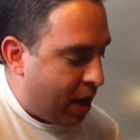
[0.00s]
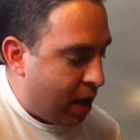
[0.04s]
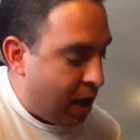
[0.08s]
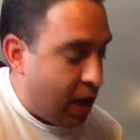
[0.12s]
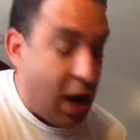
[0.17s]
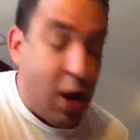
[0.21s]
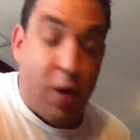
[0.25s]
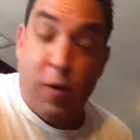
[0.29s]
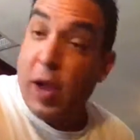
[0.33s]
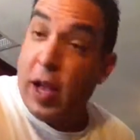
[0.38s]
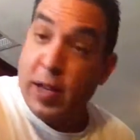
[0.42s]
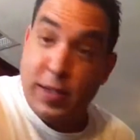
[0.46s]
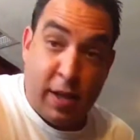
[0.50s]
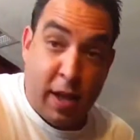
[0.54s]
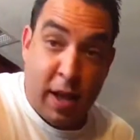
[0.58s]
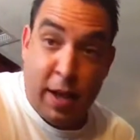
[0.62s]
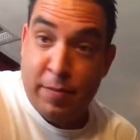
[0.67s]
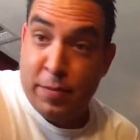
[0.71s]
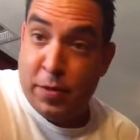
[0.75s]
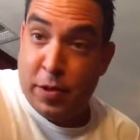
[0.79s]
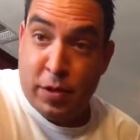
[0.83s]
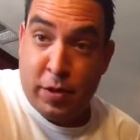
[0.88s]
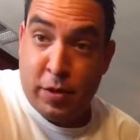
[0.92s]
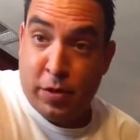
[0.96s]
and I don't got
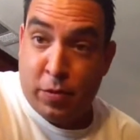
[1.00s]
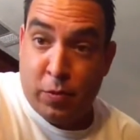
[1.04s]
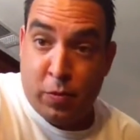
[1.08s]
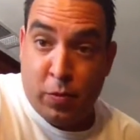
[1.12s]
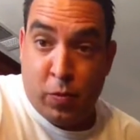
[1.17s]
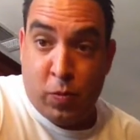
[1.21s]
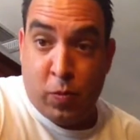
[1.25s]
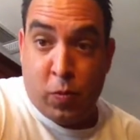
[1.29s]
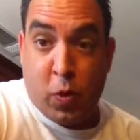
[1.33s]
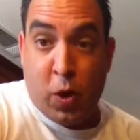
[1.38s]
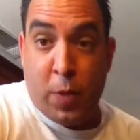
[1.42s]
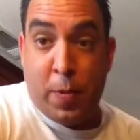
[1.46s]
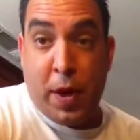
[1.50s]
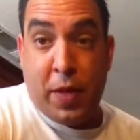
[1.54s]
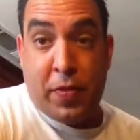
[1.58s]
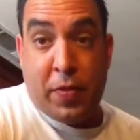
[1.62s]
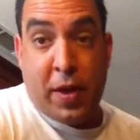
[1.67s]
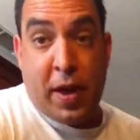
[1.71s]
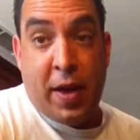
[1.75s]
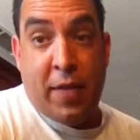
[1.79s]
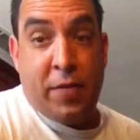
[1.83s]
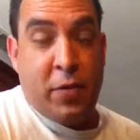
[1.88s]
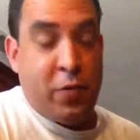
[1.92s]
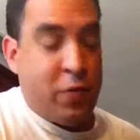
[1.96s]
time to worry about
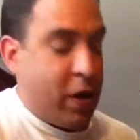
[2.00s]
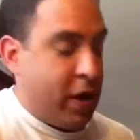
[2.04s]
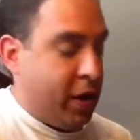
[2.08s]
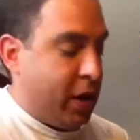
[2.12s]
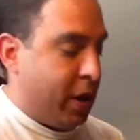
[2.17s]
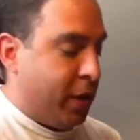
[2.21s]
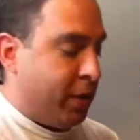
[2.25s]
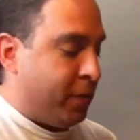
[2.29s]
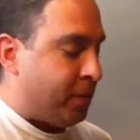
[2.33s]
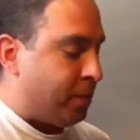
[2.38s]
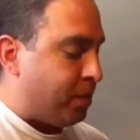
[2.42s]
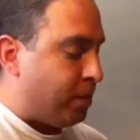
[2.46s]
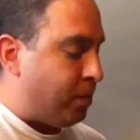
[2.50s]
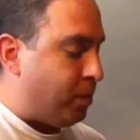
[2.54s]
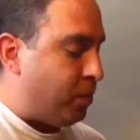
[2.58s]
the oven right now,